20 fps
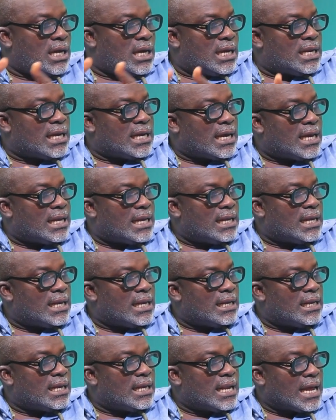in, a, in,
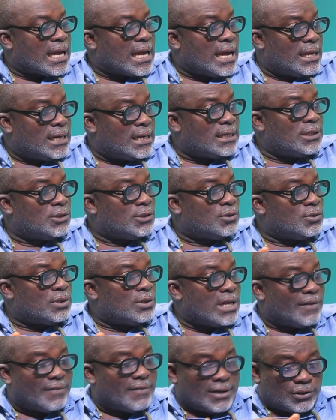in the, like our ladies do.
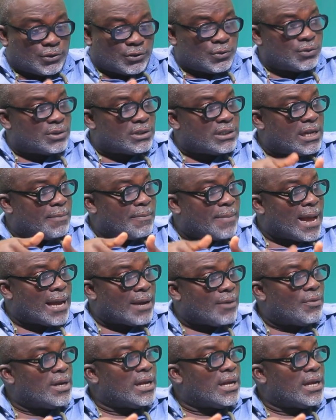They have their shoes in the back.